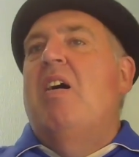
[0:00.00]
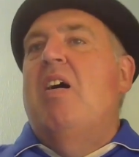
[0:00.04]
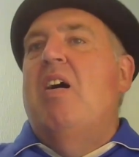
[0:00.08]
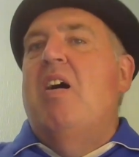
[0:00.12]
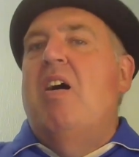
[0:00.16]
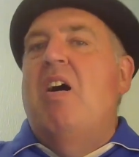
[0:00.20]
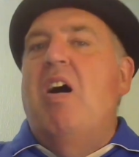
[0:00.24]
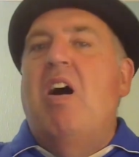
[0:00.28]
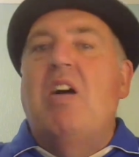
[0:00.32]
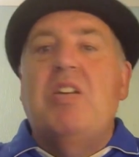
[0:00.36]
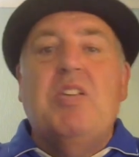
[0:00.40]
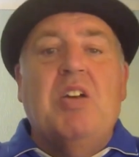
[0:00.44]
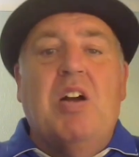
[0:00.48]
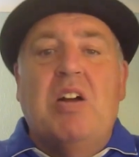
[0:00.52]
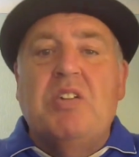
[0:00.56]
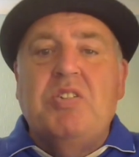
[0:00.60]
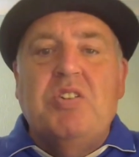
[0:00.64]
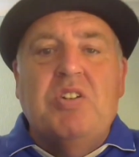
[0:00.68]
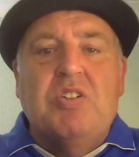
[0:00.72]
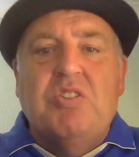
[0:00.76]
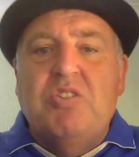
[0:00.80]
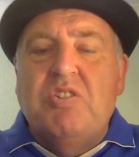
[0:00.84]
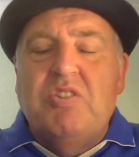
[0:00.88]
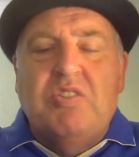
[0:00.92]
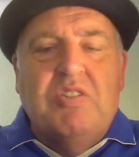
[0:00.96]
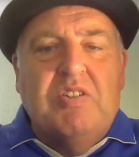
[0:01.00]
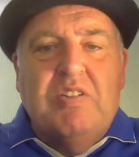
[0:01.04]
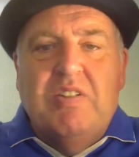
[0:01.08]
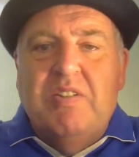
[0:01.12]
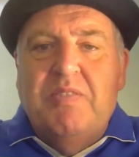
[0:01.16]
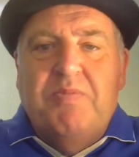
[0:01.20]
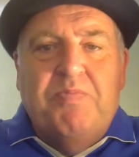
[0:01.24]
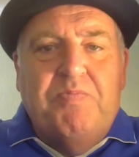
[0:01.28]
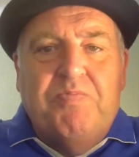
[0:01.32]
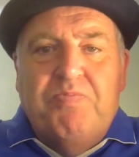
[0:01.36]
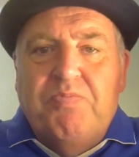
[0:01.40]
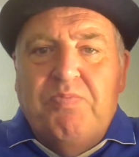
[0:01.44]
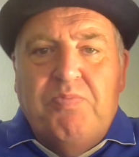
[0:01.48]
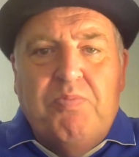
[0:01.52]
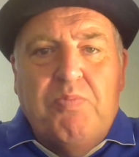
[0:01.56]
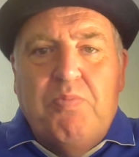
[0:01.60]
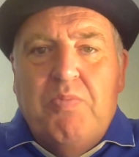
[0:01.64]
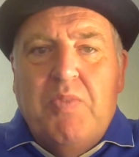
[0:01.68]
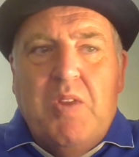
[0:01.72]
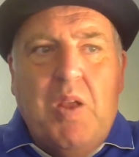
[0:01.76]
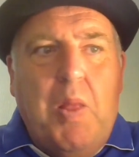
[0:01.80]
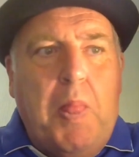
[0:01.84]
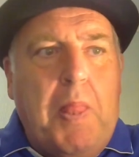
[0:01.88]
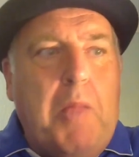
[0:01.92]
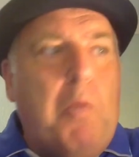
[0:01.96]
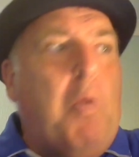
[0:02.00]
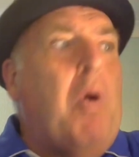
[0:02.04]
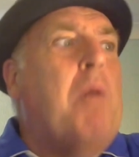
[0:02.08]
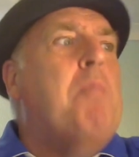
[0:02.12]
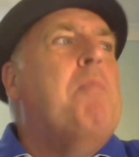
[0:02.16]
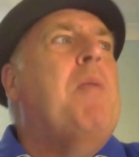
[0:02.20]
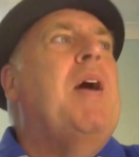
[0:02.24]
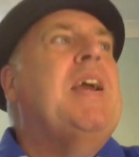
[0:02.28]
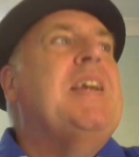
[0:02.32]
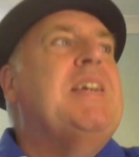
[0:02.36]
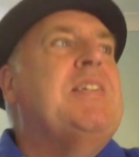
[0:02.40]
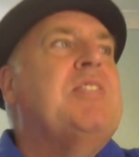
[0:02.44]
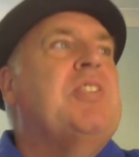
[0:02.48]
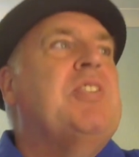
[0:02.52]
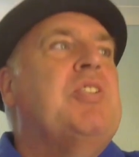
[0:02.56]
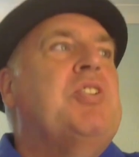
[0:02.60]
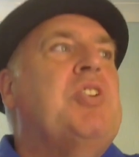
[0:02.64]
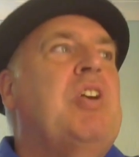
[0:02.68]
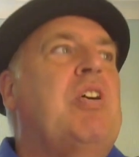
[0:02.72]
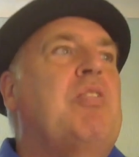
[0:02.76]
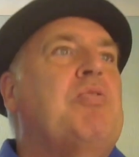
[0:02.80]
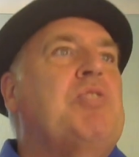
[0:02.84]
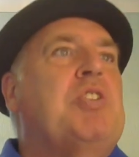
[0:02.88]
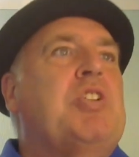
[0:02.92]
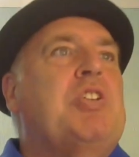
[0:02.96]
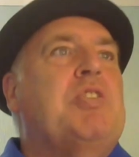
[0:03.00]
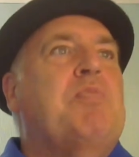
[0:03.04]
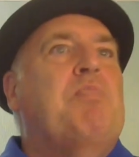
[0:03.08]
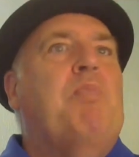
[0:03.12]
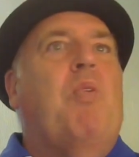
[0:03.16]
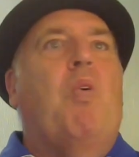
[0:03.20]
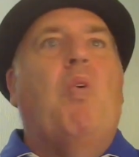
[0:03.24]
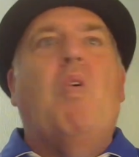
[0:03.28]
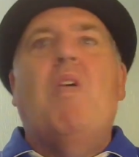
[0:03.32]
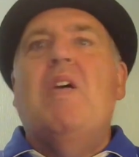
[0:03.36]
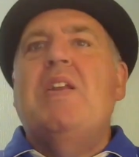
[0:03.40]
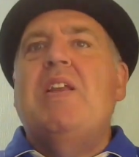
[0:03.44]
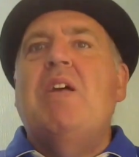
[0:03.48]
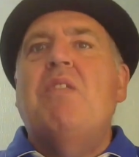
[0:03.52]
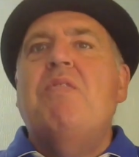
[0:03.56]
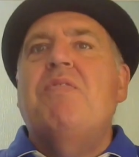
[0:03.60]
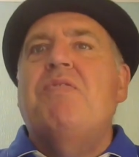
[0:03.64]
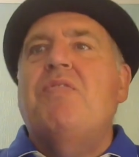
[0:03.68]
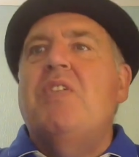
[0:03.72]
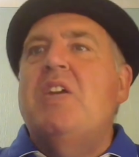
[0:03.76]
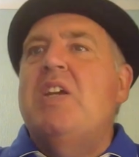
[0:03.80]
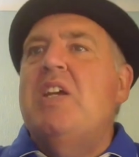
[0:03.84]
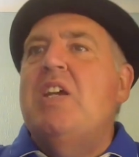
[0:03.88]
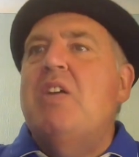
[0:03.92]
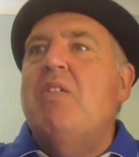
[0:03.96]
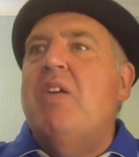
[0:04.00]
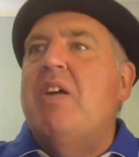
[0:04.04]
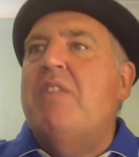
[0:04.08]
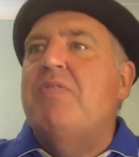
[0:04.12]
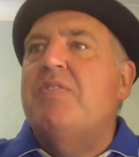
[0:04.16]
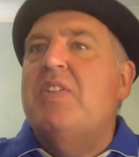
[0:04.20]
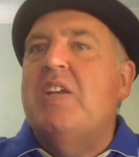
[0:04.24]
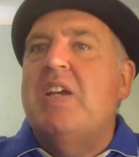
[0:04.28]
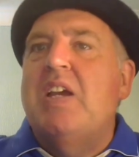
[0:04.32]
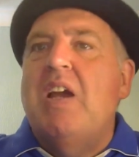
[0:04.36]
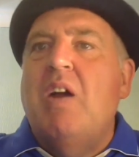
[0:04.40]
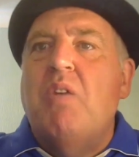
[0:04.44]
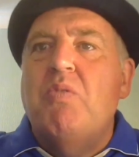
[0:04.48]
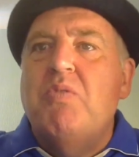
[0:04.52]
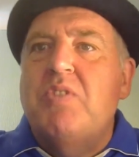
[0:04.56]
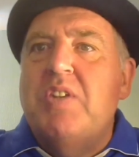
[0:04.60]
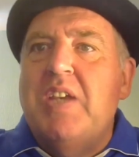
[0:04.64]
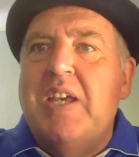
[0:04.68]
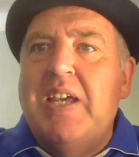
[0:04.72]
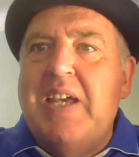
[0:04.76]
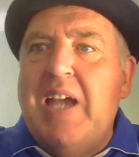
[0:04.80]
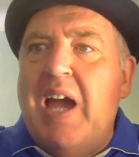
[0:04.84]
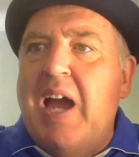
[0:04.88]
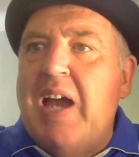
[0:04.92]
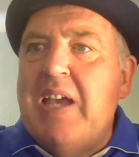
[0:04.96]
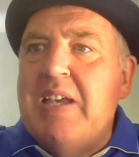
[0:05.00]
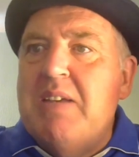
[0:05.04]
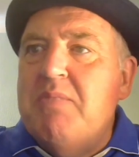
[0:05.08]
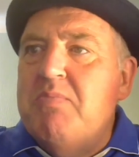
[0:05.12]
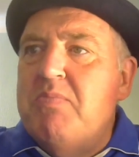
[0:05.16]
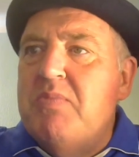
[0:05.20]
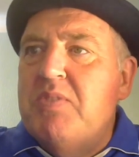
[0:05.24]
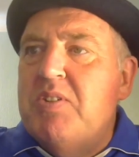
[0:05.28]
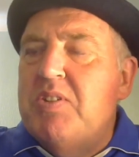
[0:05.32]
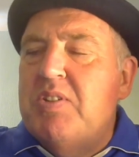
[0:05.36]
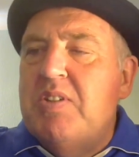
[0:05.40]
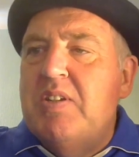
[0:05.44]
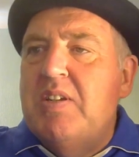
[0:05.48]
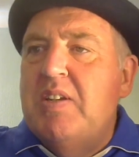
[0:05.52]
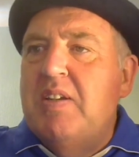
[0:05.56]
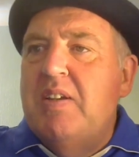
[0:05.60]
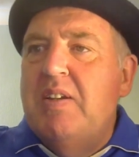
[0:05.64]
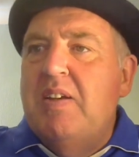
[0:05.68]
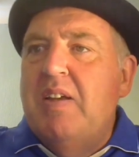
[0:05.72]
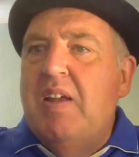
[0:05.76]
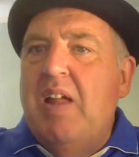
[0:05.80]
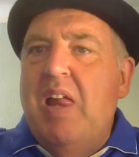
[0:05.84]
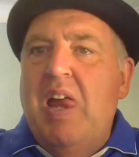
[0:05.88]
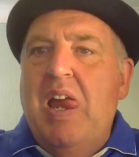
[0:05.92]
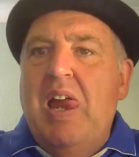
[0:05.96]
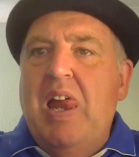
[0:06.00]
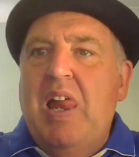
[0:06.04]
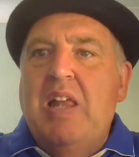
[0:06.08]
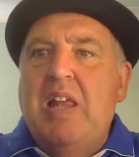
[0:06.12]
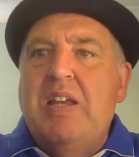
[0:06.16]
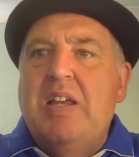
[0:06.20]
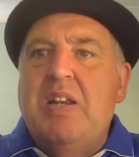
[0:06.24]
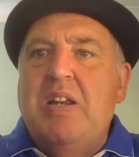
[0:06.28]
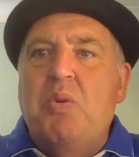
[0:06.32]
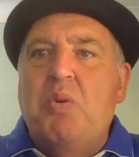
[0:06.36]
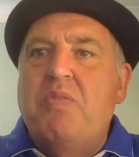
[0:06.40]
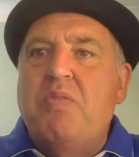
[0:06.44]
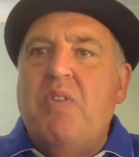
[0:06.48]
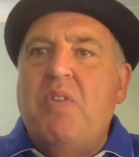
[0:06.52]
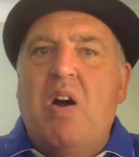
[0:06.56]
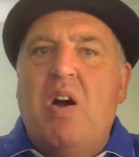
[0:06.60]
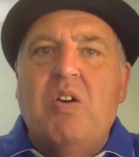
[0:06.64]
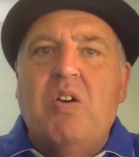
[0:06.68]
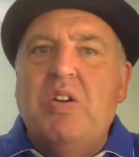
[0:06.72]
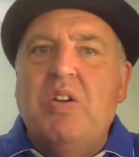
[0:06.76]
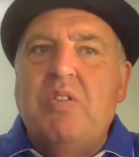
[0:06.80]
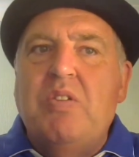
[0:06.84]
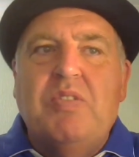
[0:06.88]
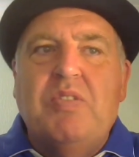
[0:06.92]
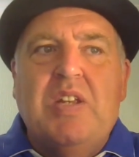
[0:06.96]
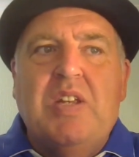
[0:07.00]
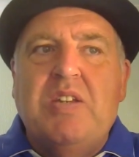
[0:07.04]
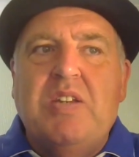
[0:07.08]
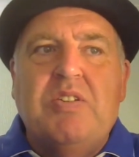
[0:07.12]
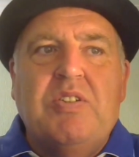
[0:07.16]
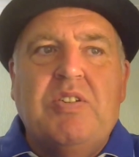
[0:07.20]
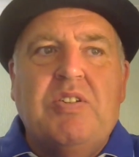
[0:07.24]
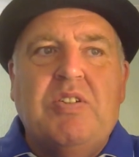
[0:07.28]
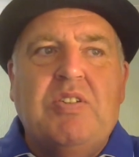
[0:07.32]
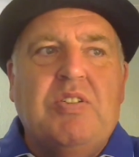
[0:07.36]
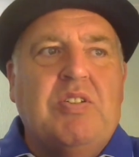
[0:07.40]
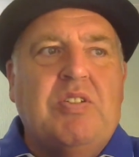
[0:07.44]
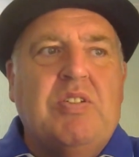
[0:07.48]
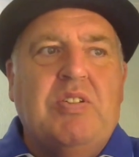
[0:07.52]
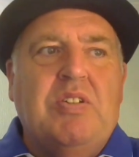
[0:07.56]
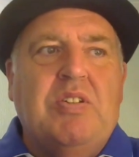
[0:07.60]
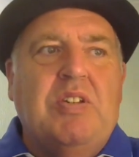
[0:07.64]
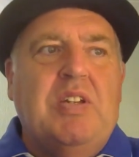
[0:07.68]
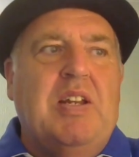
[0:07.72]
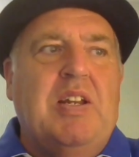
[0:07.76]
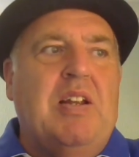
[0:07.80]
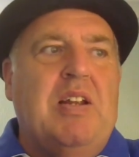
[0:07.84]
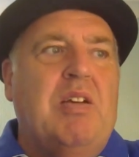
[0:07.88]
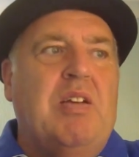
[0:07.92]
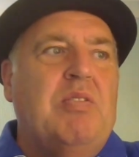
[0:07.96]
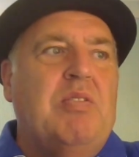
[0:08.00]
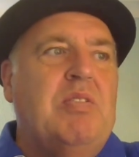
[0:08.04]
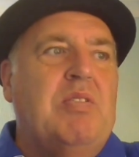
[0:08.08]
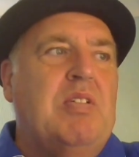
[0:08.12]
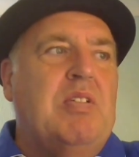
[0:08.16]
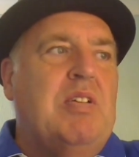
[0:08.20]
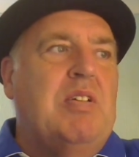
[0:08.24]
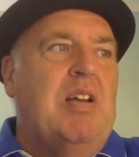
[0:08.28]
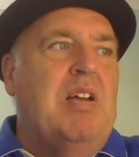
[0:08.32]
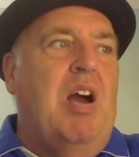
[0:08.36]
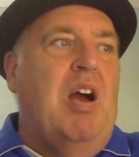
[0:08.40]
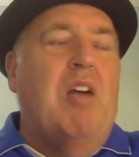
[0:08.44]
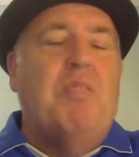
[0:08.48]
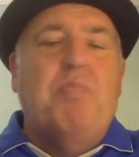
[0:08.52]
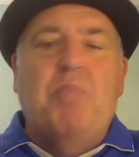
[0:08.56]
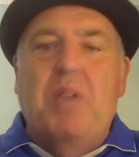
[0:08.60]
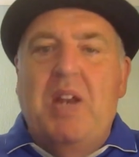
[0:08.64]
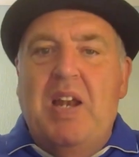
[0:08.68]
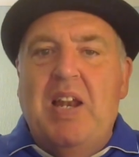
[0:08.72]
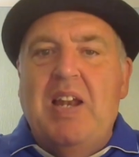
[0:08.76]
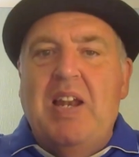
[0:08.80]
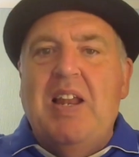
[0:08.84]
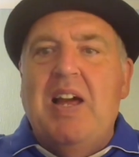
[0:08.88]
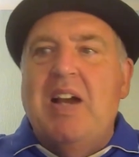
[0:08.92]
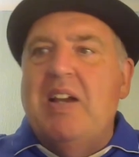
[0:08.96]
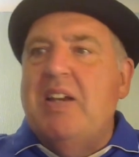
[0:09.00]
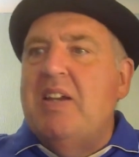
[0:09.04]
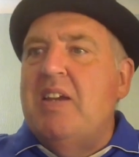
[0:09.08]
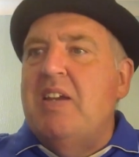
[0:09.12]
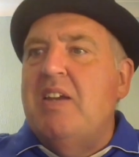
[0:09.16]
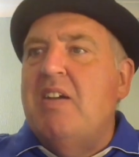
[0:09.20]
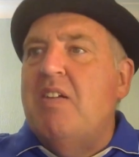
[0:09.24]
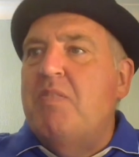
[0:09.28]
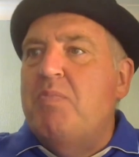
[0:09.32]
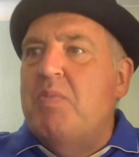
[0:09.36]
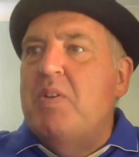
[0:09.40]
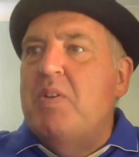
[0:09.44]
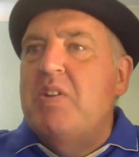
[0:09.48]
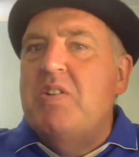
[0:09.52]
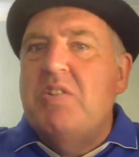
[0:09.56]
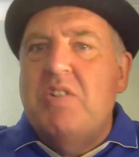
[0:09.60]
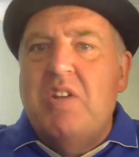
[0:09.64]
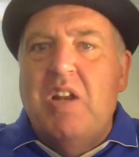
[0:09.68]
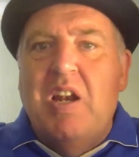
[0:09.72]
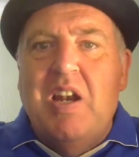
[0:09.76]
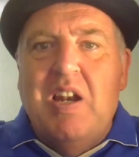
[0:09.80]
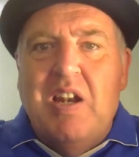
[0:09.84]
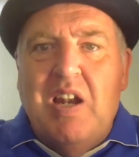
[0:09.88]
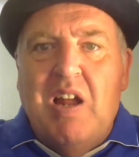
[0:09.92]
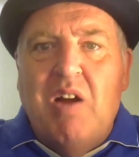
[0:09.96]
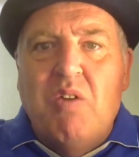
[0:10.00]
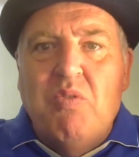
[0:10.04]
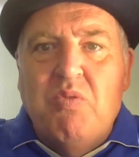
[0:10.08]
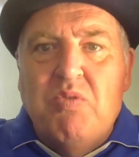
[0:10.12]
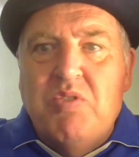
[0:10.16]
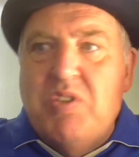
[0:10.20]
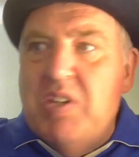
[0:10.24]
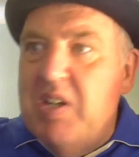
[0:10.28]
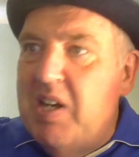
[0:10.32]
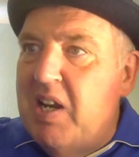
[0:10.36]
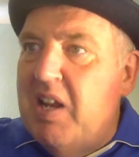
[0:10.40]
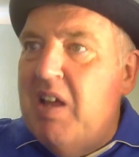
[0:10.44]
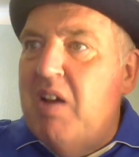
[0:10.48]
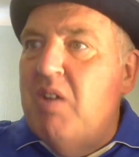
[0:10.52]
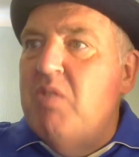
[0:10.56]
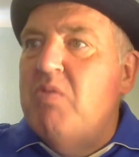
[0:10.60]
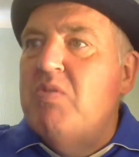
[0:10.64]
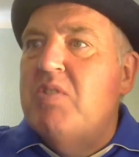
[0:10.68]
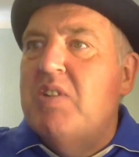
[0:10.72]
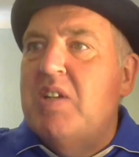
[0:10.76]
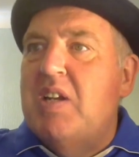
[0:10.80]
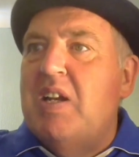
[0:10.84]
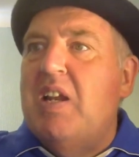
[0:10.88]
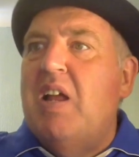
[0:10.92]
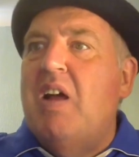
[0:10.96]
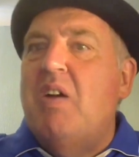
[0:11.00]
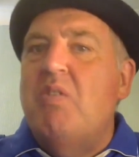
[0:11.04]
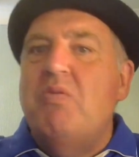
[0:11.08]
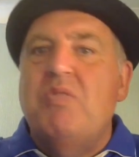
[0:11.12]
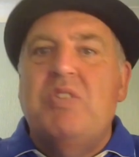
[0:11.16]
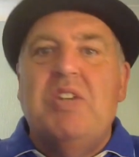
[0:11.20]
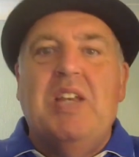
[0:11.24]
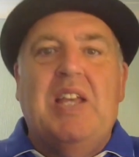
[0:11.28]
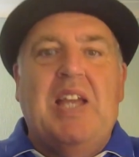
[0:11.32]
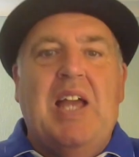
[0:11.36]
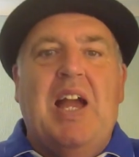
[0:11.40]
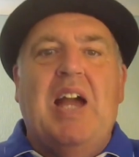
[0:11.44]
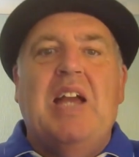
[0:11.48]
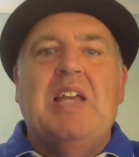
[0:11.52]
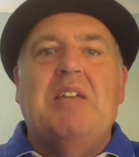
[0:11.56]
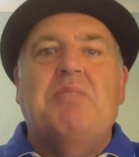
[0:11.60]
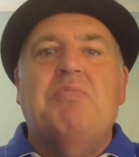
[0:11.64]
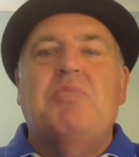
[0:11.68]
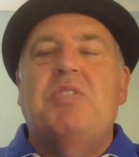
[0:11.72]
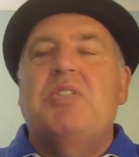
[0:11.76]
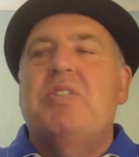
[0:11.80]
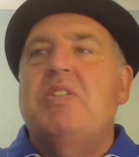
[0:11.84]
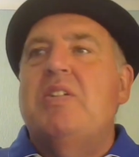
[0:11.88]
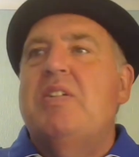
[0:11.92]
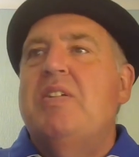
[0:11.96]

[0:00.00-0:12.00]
I just... What makes a Chelsea supporter? I don't think you have to go to games. You know, we've argued this, you know. I've been lucky. I've been to loads and loads and loads of games